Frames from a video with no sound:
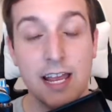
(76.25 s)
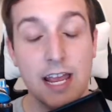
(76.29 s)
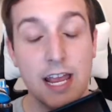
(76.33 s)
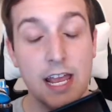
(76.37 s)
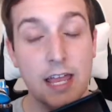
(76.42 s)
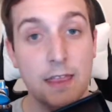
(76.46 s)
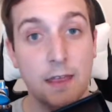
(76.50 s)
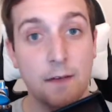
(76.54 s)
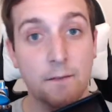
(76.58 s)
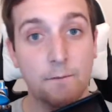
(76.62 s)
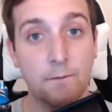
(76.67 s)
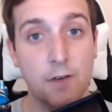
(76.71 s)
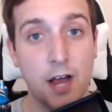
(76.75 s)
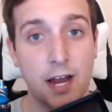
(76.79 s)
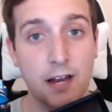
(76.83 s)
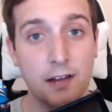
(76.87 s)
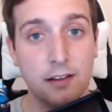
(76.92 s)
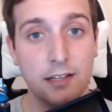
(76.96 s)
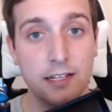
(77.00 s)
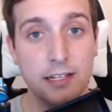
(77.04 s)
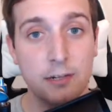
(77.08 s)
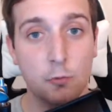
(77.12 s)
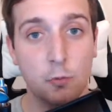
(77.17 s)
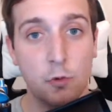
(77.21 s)
And then
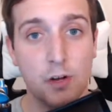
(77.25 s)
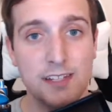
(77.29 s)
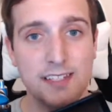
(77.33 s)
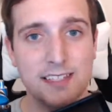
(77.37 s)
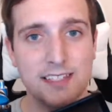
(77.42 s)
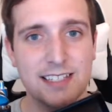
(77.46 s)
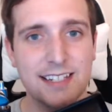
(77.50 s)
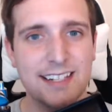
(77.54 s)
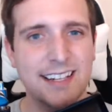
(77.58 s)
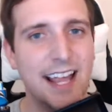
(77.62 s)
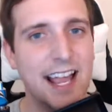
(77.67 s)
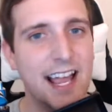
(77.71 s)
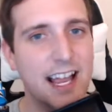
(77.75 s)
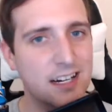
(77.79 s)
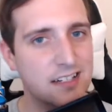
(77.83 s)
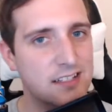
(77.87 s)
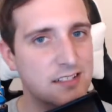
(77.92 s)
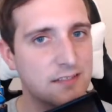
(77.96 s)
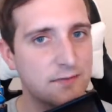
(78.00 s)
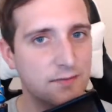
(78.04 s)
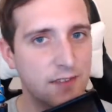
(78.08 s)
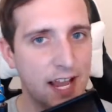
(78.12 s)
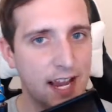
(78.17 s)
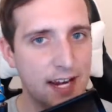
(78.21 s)
finally, what's the
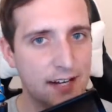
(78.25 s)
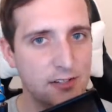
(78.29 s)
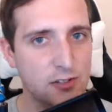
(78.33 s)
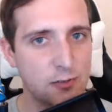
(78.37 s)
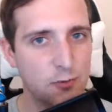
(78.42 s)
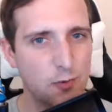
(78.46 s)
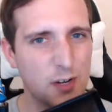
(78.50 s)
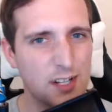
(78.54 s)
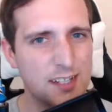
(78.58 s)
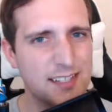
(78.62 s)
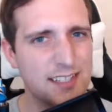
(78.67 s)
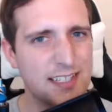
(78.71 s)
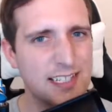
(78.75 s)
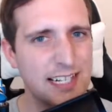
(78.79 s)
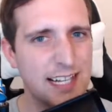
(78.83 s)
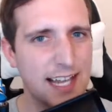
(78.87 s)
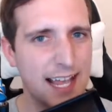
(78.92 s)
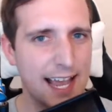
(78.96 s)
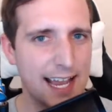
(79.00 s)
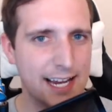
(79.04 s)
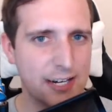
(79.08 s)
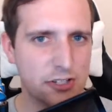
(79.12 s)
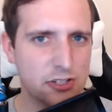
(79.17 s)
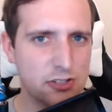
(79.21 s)
X factor? What's the
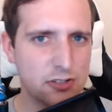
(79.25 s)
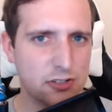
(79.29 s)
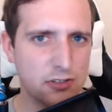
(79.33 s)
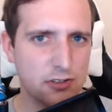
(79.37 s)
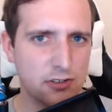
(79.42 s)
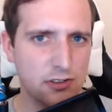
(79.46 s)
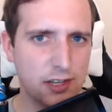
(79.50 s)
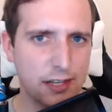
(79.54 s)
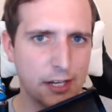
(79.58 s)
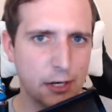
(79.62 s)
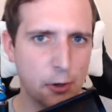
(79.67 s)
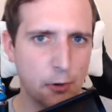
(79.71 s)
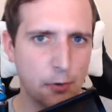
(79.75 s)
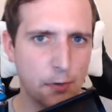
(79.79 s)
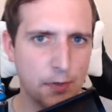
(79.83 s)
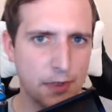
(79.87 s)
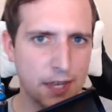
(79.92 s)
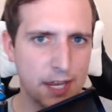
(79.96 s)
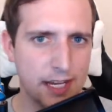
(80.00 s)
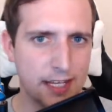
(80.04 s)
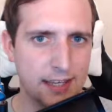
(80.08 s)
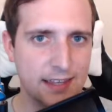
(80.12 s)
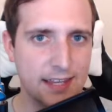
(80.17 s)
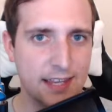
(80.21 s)
extra little
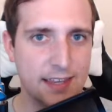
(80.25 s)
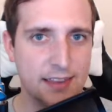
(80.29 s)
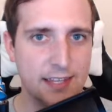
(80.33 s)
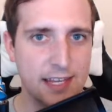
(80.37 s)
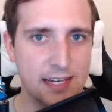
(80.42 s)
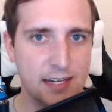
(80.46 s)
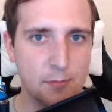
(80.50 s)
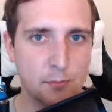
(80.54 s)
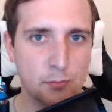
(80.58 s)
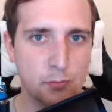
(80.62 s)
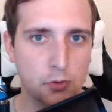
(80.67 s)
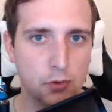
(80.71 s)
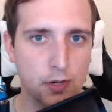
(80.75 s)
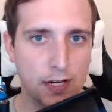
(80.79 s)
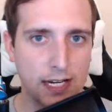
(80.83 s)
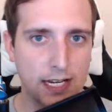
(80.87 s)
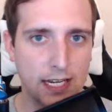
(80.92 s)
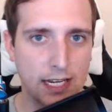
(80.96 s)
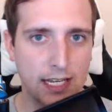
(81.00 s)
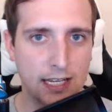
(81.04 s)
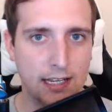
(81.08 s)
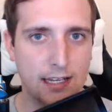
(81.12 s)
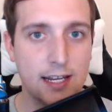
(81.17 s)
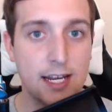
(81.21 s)
thing that they can bring
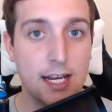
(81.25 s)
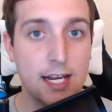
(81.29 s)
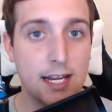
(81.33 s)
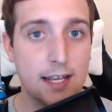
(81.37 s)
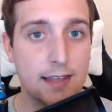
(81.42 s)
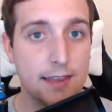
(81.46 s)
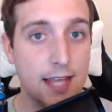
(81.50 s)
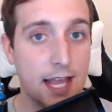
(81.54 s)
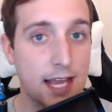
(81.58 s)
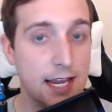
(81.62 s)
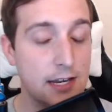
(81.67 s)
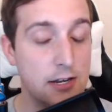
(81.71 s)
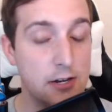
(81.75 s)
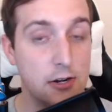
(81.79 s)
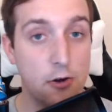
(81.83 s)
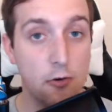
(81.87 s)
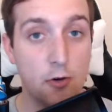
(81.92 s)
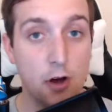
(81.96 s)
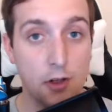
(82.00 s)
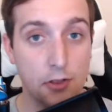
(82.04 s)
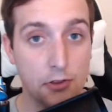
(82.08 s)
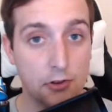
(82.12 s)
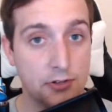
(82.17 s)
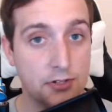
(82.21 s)
in that no
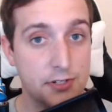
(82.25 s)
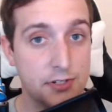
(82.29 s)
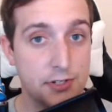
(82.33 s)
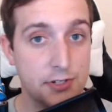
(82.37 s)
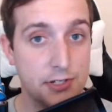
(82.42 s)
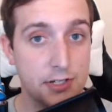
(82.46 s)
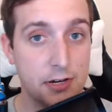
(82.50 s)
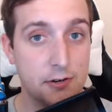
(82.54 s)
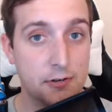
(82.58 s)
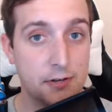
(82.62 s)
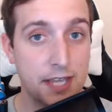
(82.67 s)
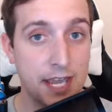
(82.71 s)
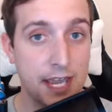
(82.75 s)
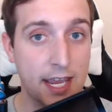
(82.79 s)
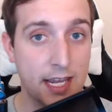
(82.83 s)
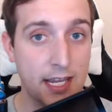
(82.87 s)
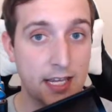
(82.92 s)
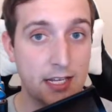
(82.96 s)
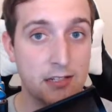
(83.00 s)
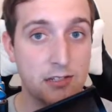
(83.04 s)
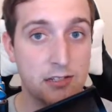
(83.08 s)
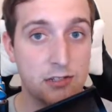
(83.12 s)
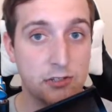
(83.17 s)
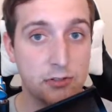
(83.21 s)
other studio
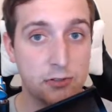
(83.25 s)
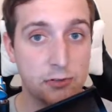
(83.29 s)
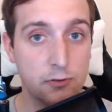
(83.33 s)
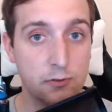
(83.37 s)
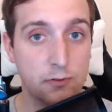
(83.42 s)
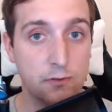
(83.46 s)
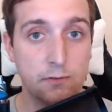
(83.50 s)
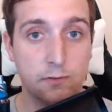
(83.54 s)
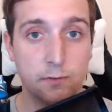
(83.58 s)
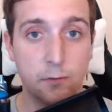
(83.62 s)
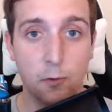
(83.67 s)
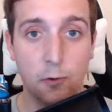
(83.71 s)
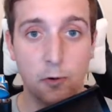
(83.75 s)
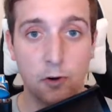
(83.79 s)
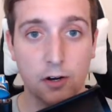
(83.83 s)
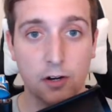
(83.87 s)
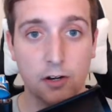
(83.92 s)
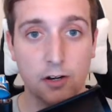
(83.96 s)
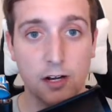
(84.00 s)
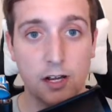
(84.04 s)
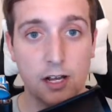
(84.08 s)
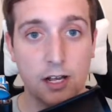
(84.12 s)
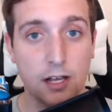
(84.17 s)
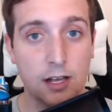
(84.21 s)
can do
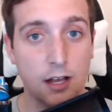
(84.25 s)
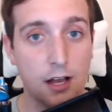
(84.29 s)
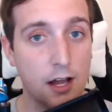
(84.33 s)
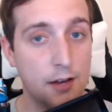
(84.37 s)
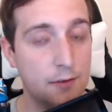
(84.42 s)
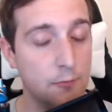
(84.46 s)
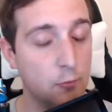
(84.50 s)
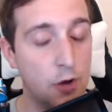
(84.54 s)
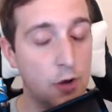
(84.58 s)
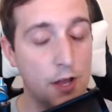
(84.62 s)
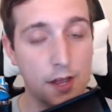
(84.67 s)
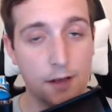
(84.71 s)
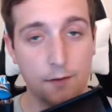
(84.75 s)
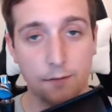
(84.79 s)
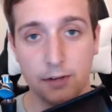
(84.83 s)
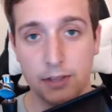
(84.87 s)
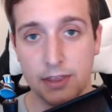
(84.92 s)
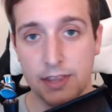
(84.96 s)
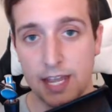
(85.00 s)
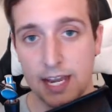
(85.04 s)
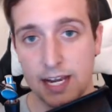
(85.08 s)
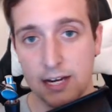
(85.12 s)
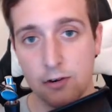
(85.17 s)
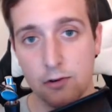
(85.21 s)
for on whatever
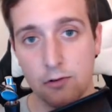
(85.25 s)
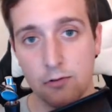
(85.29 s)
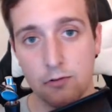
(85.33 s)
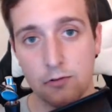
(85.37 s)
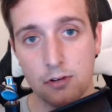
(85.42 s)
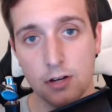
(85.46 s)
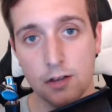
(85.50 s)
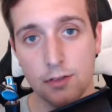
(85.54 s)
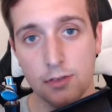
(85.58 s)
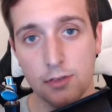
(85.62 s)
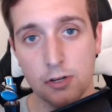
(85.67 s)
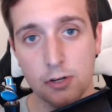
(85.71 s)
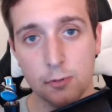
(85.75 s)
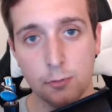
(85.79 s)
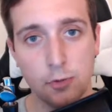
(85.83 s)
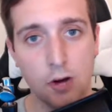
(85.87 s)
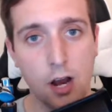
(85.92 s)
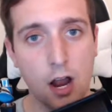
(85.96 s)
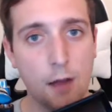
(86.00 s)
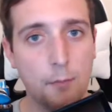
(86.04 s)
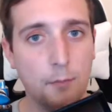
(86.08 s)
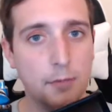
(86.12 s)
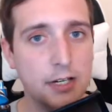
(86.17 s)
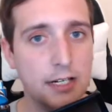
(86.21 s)
they own on their
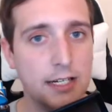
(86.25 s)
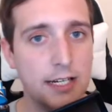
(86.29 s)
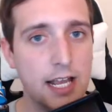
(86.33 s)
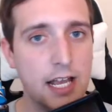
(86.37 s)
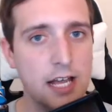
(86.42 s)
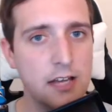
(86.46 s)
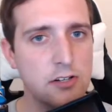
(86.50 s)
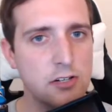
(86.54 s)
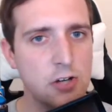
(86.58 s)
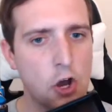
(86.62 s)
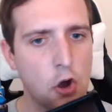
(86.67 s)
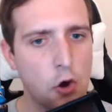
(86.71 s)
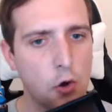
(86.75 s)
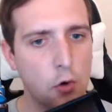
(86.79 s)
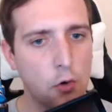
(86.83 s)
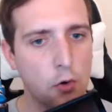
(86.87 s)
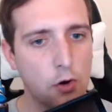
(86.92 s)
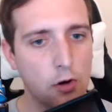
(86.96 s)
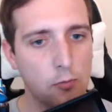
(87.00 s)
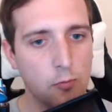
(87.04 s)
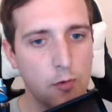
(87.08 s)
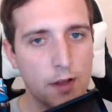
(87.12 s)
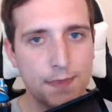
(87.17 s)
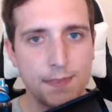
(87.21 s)
property end,
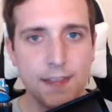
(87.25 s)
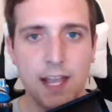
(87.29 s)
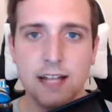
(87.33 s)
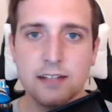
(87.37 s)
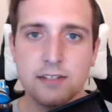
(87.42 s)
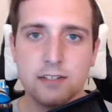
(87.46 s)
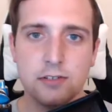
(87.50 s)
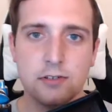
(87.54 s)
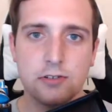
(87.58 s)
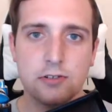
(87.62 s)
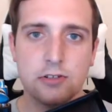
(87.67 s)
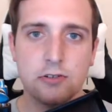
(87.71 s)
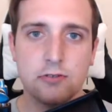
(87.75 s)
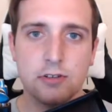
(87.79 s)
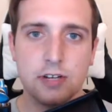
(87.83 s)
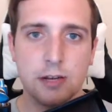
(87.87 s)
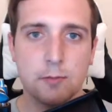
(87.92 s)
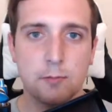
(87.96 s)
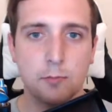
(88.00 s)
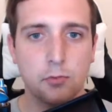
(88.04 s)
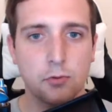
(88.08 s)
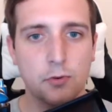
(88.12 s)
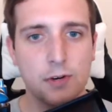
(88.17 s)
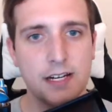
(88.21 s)
or what that studio
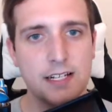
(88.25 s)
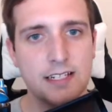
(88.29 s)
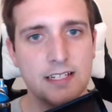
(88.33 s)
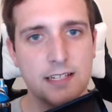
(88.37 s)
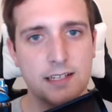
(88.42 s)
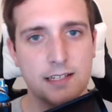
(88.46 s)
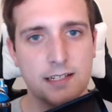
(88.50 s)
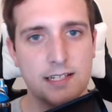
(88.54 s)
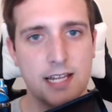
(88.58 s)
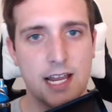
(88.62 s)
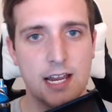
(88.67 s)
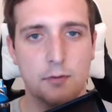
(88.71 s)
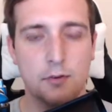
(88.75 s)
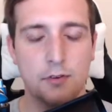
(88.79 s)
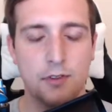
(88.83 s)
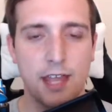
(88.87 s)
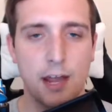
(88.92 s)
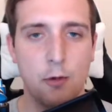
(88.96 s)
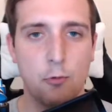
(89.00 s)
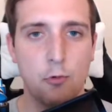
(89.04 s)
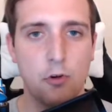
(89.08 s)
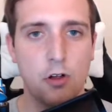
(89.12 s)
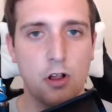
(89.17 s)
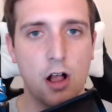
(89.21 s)
can bring to the table
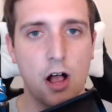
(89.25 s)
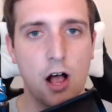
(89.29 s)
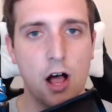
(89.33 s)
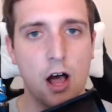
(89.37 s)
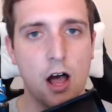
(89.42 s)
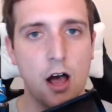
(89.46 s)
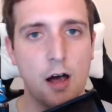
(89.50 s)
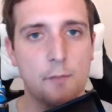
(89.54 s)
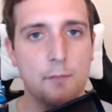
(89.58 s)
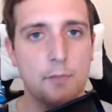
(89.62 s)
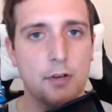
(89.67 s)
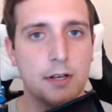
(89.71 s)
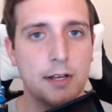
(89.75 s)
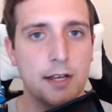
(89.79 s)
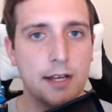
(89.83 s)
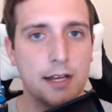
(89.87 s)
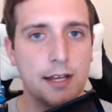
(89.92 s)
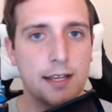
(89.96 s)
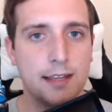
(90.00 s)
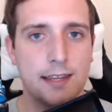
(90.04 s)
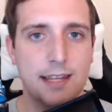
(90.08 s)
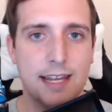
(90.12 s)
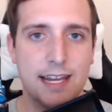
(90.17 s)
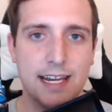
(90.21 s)
that will up
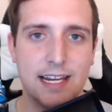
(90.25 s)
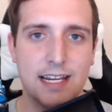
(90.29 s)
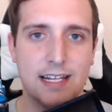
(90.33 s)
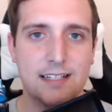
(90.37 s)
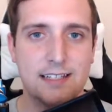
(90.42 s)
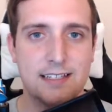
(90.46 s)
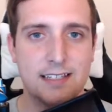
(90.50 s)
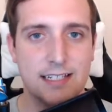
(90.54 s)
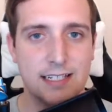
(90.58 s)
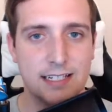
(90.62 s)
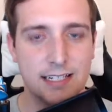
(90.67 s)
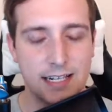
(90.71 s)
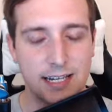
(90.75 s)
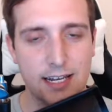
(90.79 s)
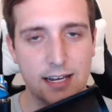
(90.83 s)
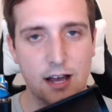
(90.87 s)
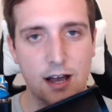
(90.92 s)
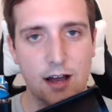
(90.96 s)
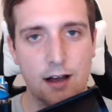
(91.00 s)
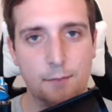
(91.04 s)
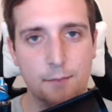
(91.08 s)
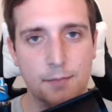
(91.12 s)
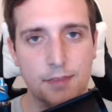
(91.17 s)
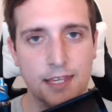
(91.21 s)
the ante and
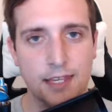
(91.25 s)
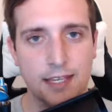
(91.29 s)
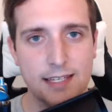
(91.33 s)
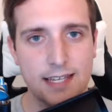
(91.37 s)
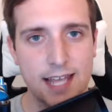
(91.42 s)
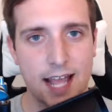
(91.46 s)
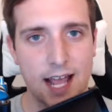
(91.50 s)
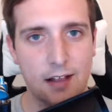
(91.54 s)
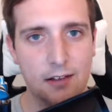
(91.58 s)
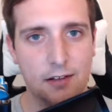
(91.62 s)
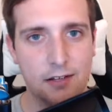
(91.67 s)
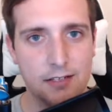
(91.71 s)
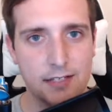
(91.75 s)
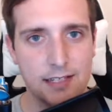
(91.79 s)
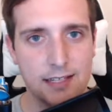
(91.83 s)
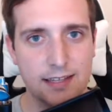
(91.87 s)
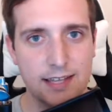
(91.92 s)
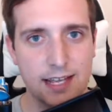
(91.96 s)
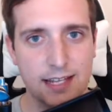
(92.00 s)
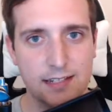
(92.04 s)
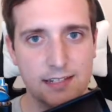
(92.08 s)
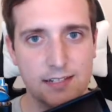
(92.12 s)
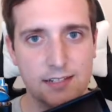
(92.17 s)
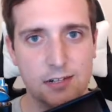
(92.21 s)
up the talent
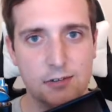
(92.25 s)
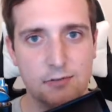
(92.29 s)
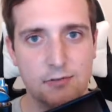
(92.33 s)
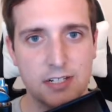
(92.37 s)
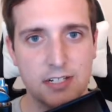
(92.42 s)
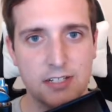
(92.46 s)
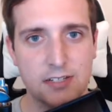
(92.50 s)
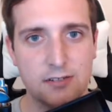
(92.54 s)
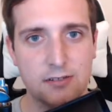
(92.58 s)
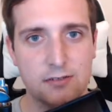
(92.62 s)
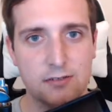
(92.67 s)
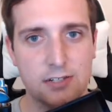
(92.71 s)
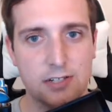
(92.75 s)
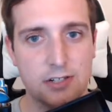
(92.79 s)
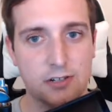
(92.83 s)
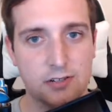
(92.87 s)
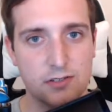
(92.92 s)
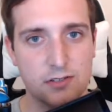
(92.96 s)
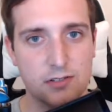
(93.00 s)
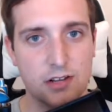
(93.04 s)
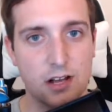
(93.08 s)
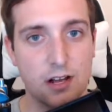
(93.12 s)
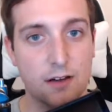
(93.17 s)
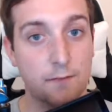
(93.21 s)
that Sony
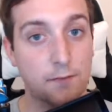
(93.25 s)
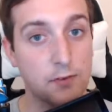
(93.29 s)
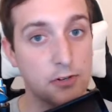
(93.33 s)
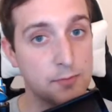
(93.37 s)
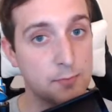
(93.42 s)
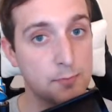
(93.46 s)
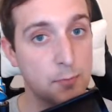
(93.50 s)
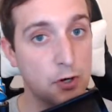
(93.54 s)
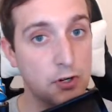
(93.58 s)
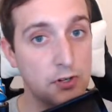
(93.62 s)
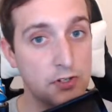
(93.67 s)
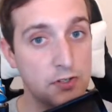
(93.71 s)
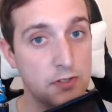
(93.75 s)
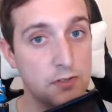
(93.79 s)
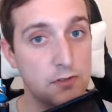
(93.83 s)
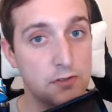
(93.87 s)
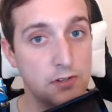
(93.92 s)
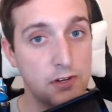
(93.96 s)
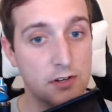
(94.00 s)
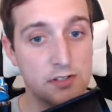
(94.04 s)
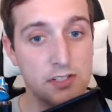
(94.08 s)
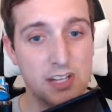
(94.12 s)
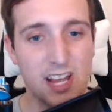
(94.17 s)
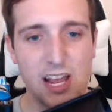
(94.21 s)
Studios, first-party
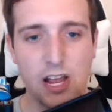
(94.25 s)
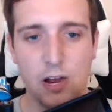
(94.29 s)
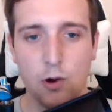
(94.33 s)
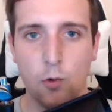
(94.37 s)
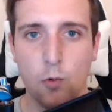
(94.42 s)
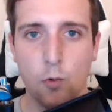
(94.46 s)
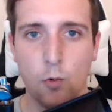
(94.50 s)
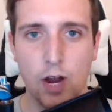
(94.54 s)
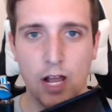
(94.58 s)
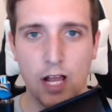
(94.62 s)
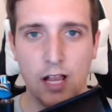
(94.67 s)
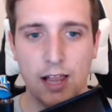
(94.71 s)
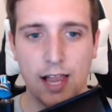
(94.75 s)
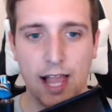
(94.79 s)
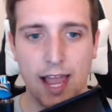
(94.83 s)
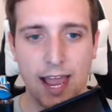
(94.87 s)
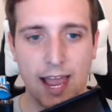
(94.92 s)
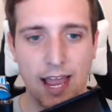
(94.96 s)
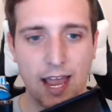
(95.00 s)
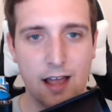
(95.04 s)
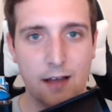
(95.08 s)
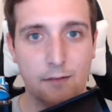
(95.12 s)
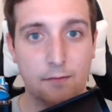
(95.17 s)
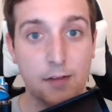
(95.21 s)
studios, will
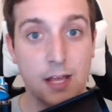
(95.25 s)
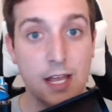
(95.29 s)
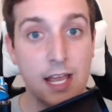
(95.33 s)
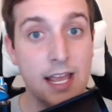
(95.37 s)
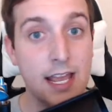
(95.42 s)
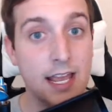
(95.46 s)
have.